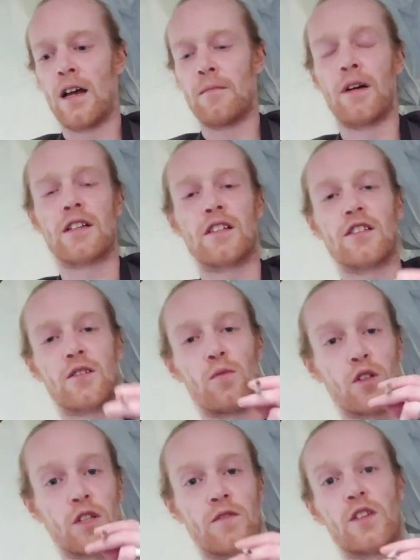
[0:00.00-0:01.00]
My solicitor
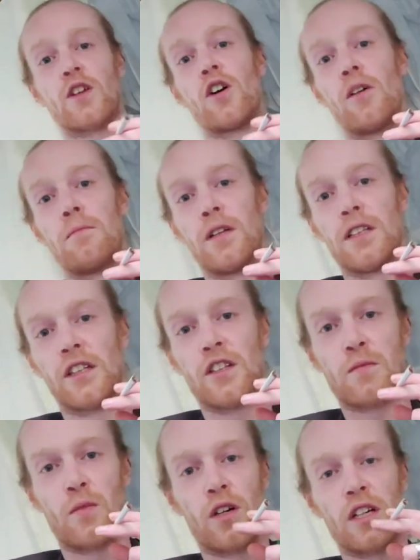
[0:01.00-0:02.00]
walked over to the court building
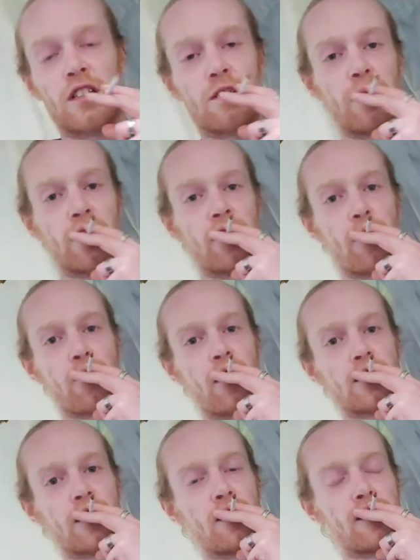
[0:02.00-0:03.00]
this morning to speak to that
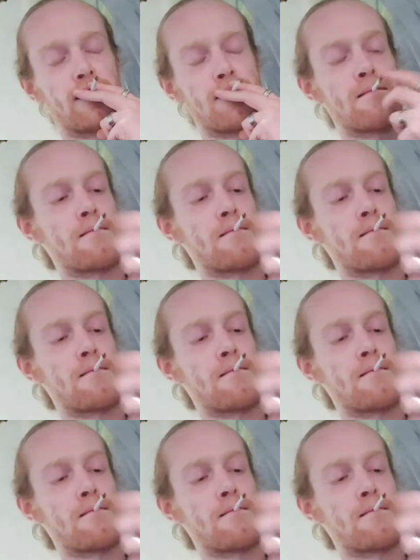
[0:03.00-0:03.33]
prosecutor.